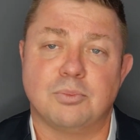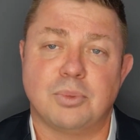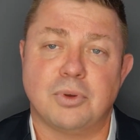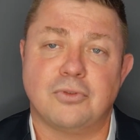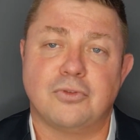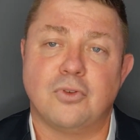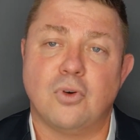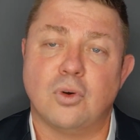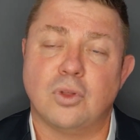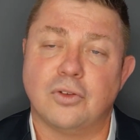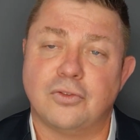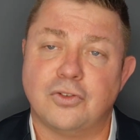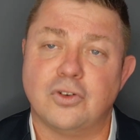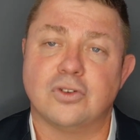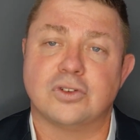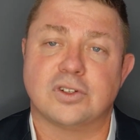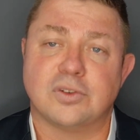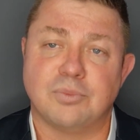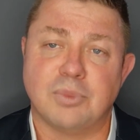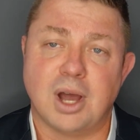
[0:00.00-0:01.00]
before the
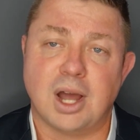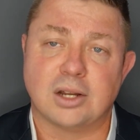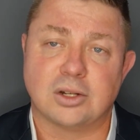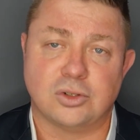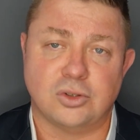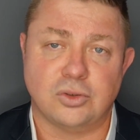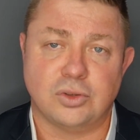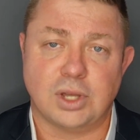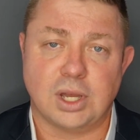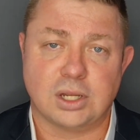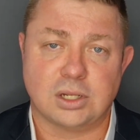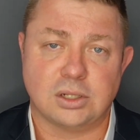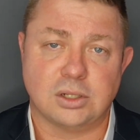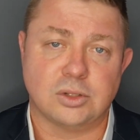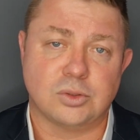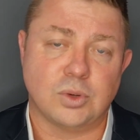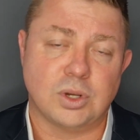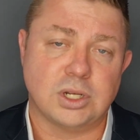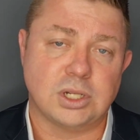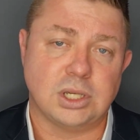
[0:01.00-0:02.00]
1st of March
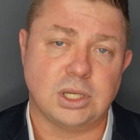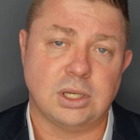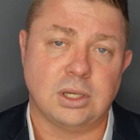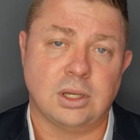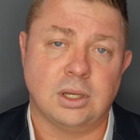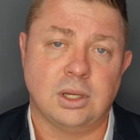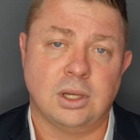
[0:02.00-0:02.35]
2020